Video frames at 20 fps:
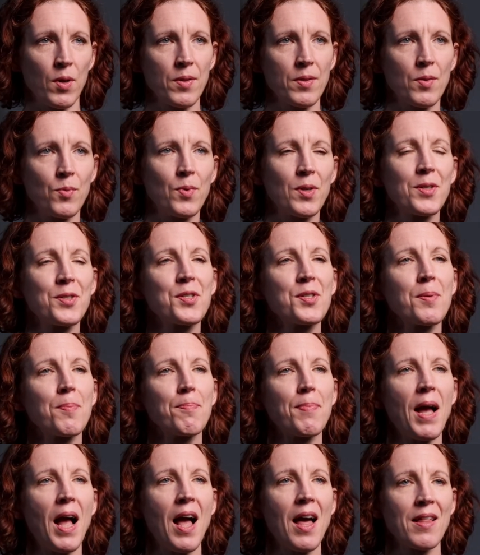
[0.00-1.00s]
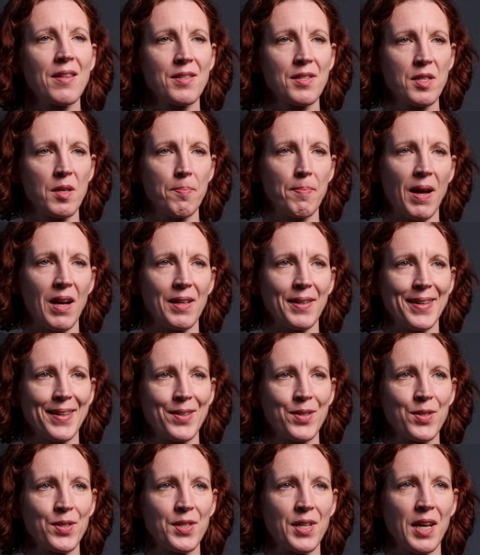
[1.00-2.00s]
What are, what are some paths that ballet
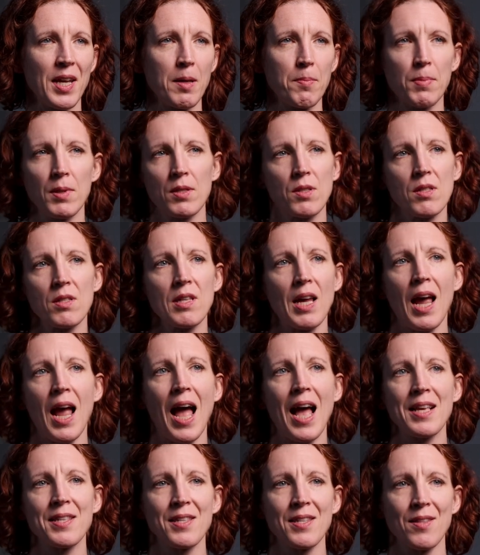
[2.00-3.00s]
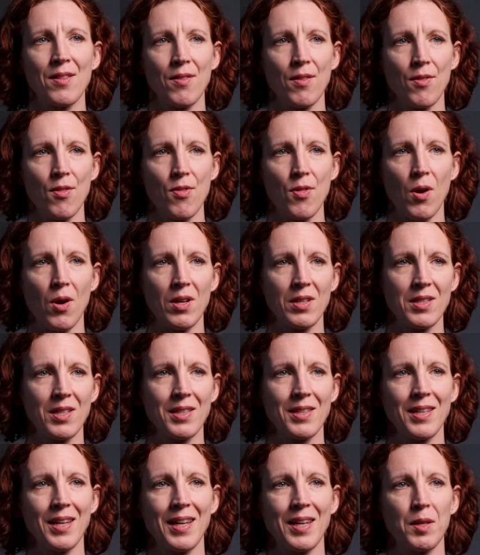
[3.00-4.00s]
could take but just hasn't thought
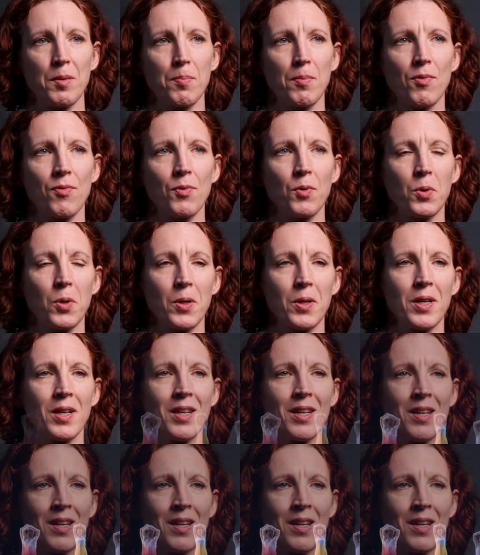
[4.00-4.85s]
to take before?